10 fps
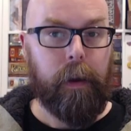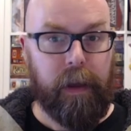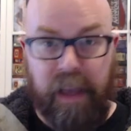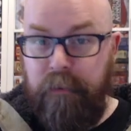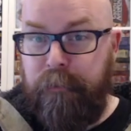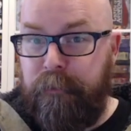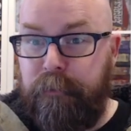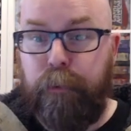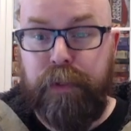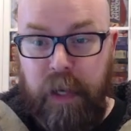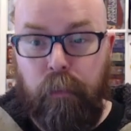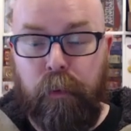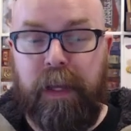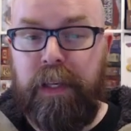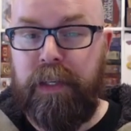if for some
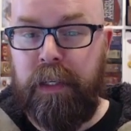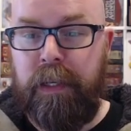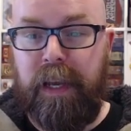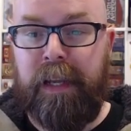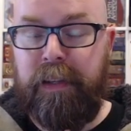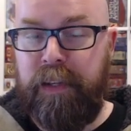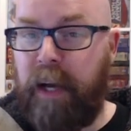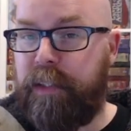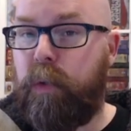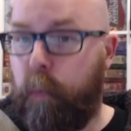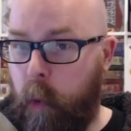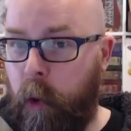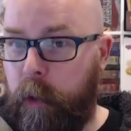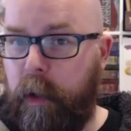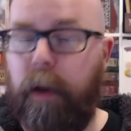reason it doesn't
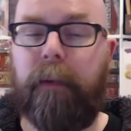work,